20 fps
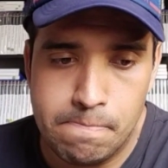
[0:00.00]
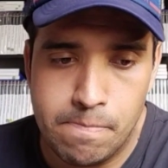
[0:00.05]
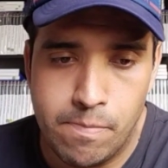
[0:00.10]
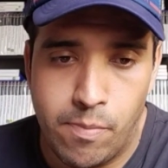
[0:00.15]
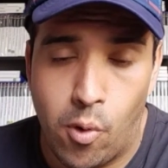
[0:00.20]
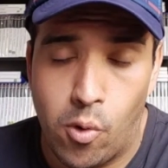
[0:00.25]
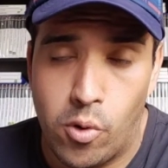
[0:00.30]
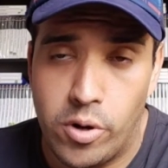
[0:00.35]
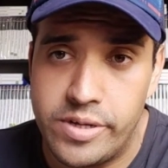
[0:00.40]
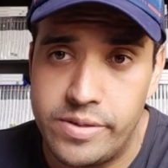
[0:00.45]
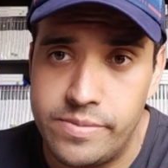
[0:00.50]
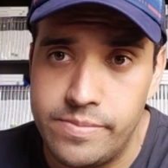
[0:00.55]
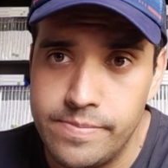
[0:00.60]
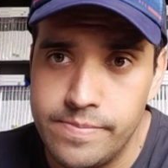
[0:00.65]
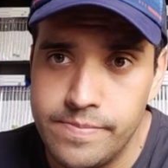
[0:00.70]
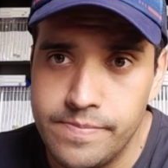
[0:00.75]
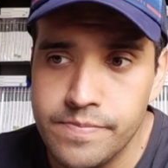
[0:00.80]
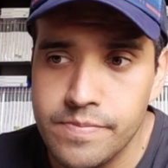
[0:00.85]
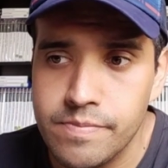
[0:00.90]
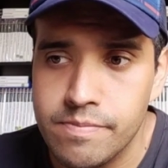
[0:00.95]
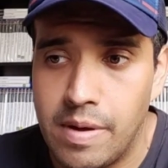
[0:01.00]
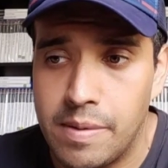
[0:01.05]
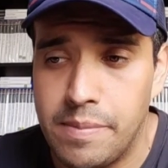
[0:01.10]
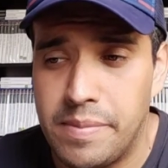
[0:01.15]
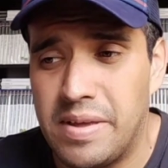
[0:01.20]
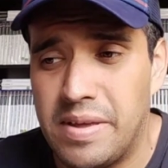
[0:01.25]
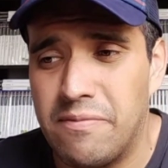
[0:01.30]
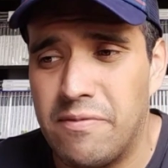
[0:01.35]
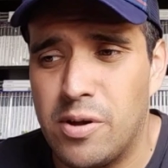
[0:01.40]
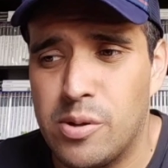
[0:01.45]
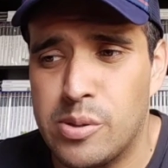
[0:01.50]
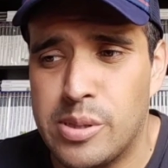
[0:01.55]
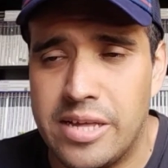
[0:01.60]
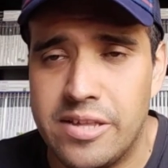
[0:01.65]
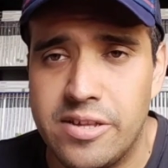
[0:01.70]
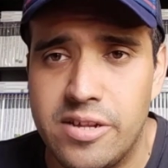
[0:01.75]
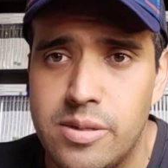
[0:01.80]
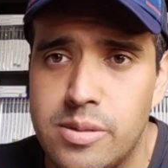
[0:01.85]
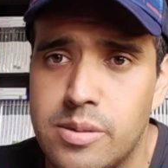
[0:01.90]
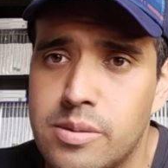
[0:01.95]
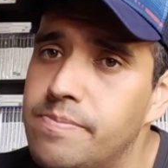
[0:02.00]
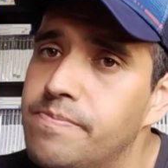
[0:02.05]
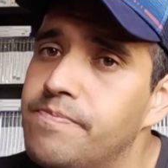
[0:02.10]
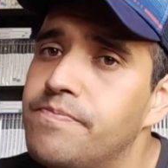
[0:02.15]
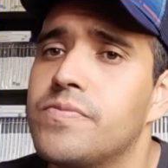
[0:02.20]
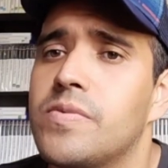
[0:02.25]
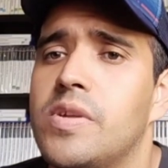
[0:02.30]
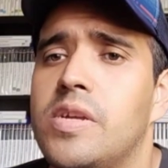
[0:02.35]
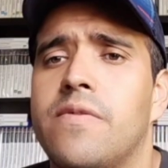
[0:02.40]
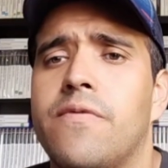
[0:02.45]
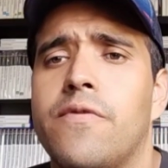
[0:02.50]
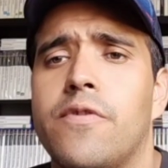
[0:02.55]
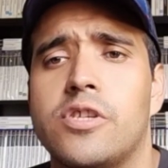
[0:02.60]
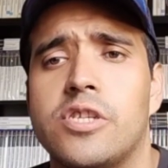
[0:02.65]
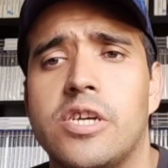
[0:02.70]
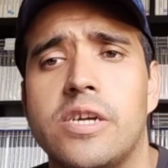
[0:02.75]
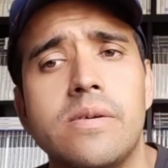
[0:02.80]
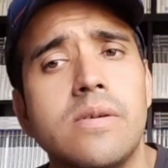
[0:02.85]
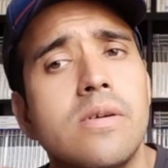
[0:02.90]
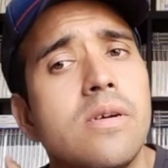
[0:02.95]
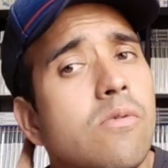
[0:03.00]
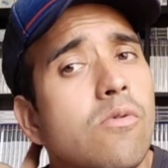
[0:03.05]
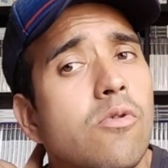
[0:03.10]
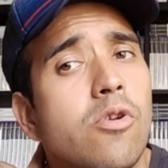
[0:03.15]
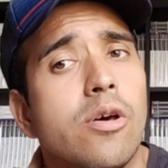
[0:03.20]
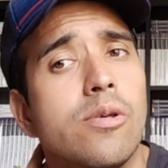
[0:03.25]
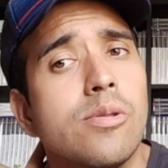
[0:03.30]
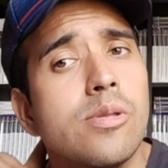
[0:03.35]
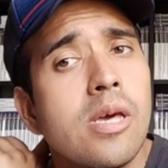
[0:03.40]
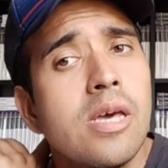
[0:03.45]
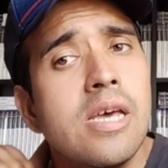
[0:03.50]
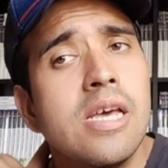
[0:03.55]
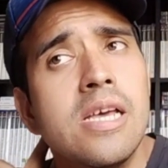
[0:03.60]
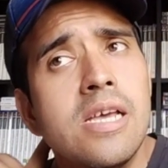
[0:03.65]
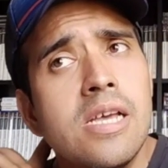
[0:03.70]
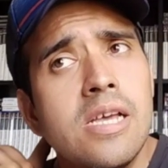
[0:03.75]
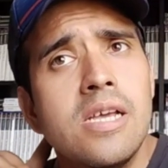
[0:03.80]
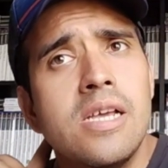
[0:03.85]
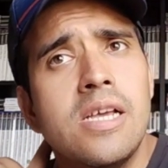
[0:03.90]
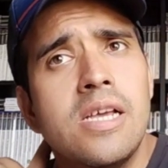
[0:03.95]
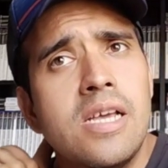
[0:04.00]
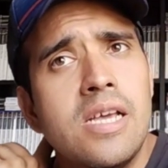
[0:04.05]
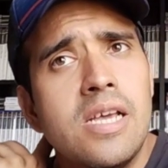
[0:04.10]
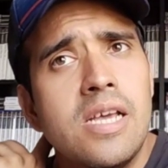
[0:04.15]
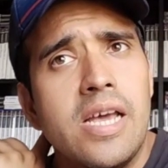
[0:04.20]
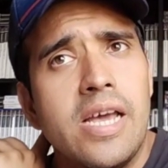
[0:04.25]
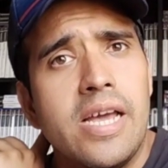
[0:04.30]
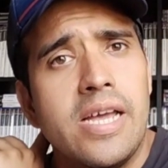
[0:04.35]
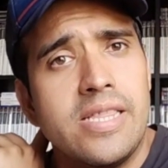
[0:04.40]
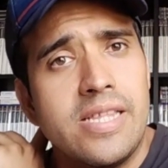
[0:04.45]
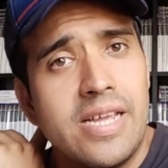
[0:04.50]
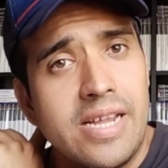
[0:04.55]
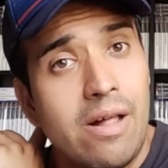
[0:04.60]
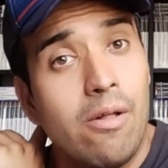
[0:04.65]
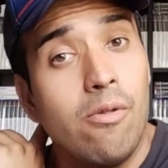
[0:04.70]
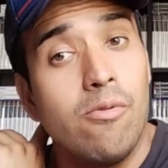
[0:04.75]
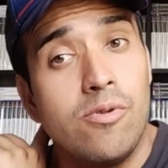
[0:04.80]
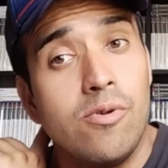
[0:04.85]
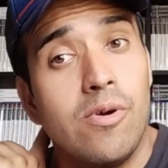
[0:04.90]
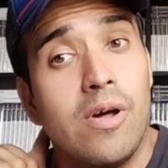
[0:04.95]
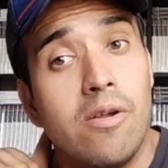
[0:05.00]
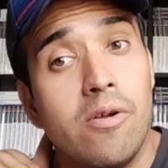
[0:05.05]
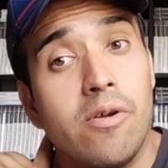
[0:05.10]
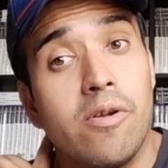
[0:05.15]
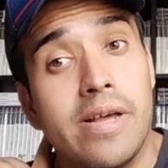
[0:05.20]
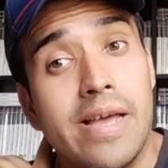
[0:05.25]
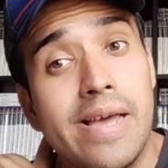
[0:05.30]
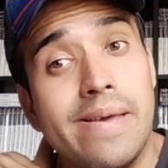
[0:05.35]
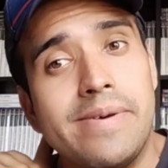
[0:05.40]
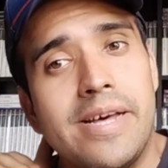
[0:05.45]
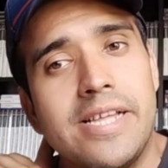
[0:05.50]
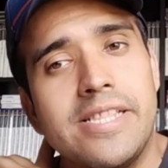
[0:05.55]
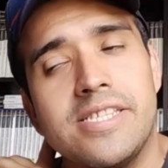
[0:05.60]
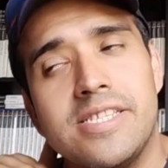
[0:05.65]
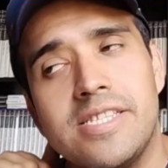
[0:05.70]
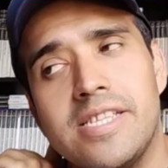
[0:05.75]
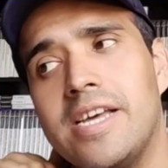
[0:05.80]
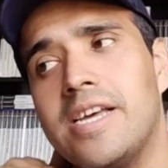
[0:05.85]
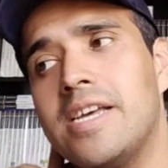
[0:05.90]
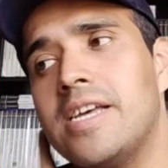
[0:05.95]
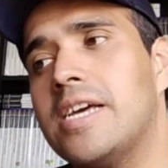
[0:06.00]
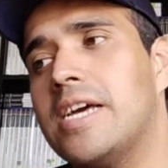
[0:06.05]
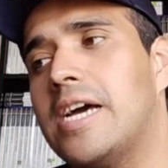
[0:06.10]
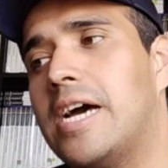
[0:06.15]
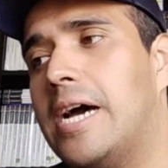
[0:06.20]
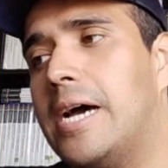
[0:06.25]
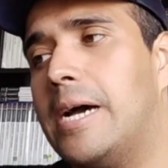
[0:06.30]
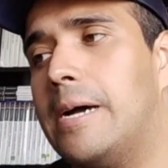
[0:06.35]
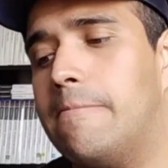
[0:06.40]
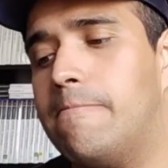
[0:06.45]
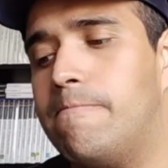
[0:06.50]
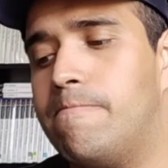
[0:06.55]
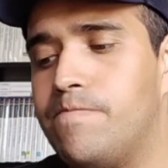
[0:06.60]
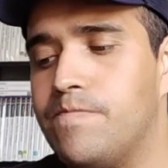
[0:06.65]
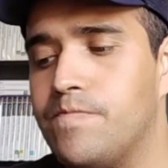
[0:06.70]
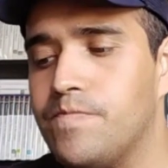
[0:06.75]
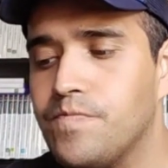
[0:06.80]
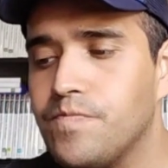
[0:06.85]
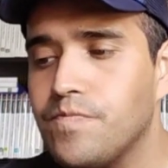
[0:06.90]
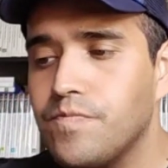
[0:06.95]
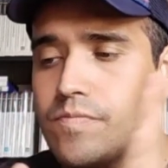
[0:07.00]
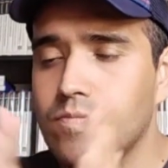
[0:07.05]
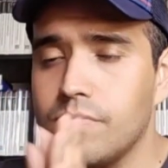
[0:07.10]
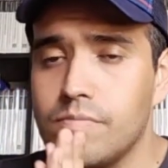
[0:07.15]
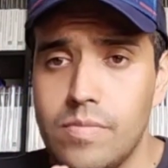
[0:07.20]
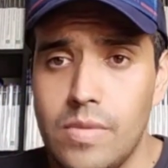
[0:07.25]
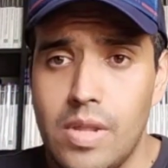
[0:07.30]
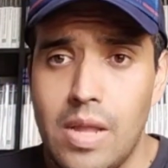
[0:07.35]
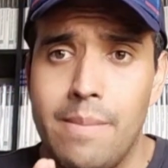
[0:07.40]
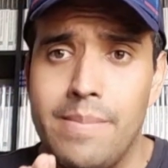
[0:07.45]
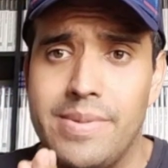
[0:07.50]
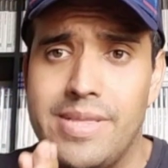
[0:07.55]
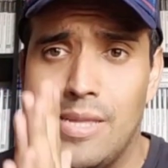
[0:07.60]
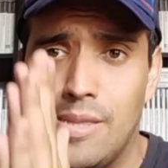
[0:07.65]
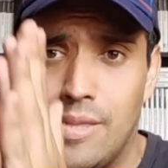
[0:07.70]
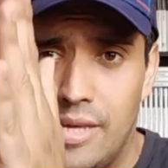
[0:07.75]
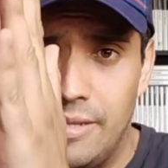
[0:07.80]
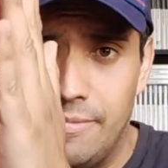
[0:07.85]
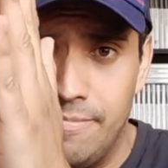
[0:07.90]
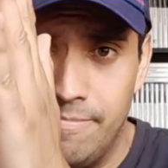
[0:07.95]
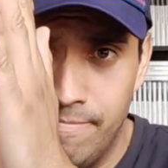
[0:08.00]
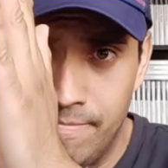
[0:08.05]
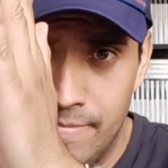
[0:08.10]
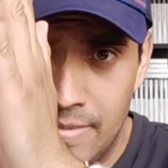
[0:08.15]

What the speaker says: Portland, maybe even Los Angeles in the future. Who knows? And then I'll do a lot of game hunting there. But that's it.